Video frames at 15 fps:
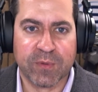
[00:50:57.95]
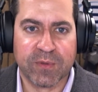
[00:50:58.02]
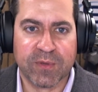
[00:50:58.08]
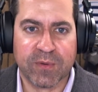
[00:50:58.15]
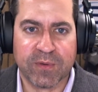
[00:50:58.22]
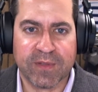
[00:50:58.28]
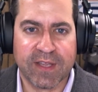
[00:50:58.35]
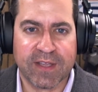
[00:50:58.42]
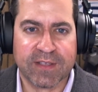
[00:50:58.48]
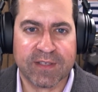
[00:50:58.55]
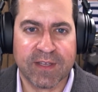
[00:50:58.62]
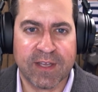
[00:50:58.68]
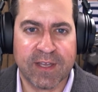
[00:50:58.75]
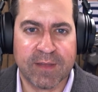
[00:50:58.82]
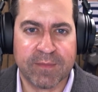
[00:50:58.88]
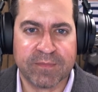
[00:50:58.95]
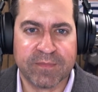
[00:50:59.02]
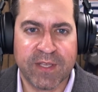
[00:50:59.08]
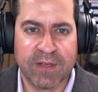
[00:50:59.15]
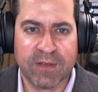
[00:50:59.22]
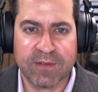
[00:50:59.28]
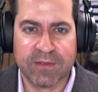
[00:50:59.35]
or, or, like um,
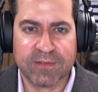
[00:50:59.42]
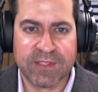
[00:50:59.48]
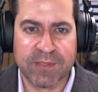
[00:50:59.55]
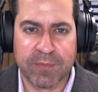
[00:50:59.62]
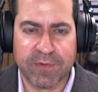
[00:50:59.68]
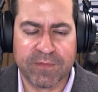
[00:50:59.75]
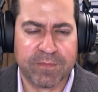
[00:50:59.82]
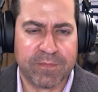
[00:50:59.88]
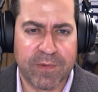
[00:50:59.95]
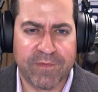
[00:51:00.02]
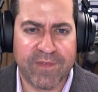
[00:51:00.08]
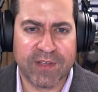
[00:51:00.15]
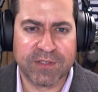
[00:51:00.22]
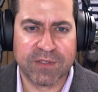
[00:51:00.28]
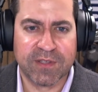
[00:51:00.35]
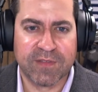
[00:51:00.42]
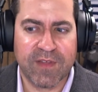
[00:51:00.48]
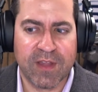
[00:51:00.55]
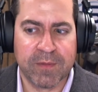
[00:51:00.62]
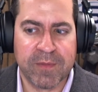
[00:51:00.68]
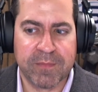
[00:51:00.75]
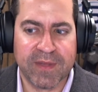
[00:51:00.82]
you know some professional
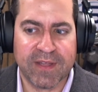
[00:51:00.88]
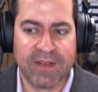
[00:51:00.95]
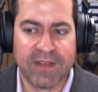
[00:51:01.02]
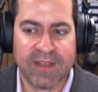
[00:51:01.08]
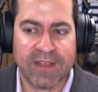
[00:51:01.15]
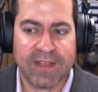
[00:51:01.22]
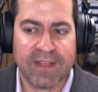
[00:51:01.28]
development. But